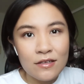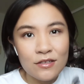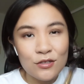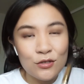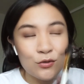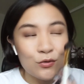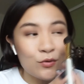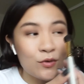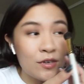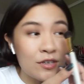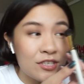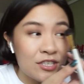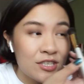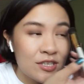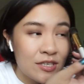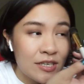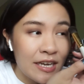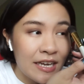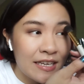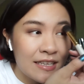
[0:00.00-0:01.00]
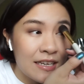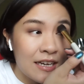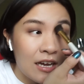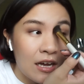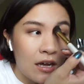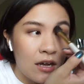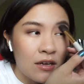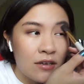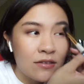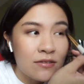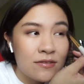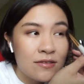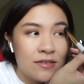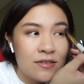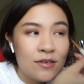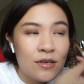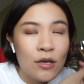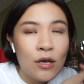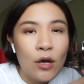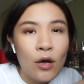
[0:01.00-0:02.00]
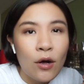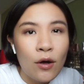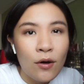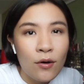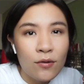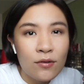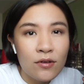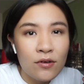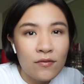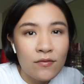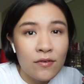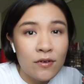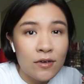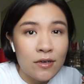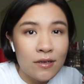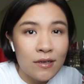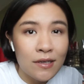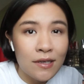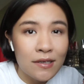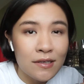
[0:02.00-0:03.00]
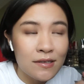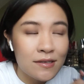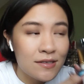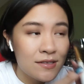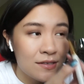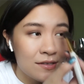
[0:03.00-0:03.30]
do a shade colored all over the lid.